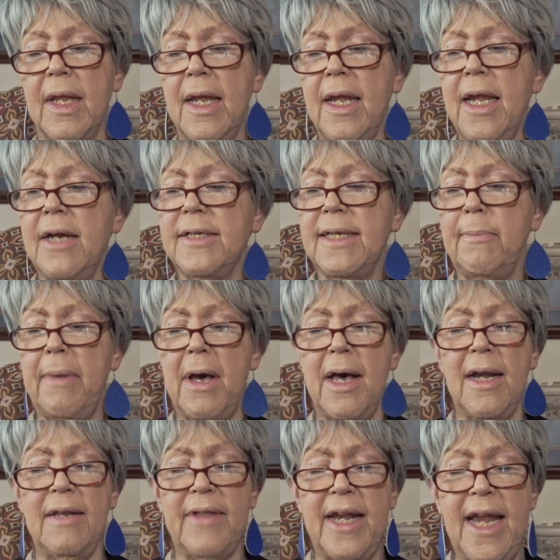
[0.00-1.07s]
Here's a
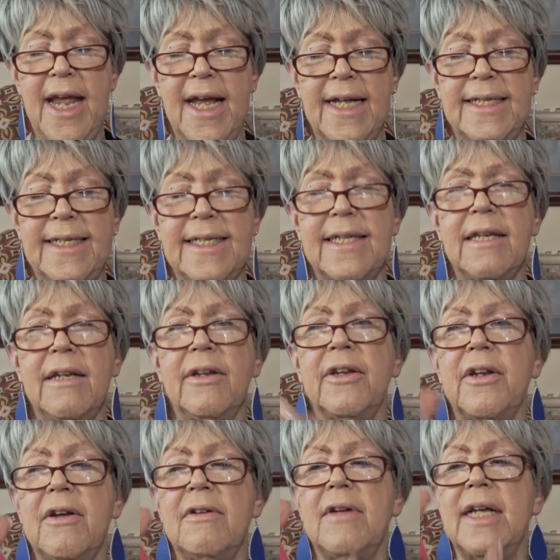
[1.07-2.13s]
bottle that has, you
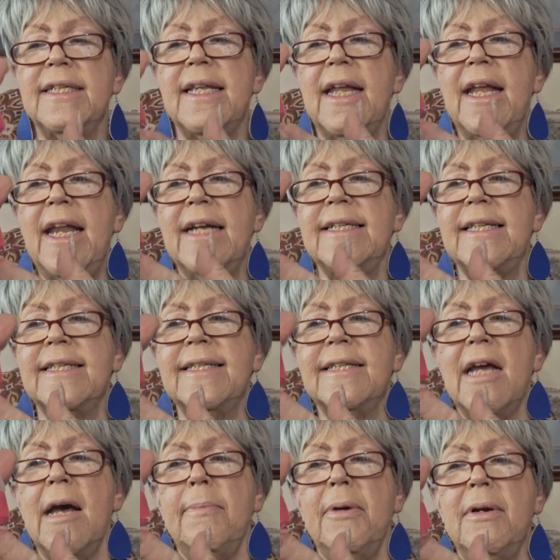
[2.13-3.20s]
know, it has the
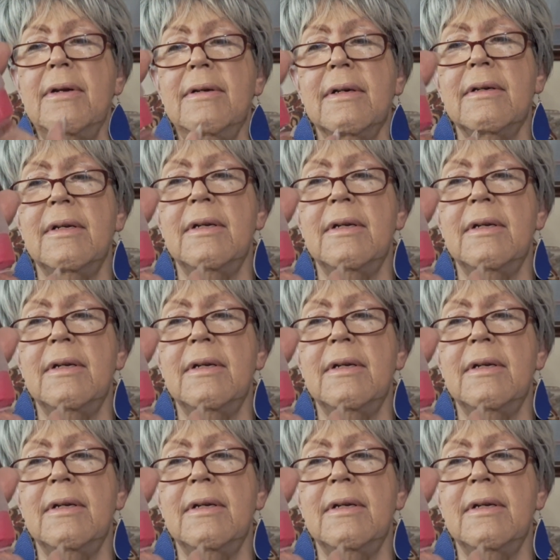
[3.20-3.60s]
stopper.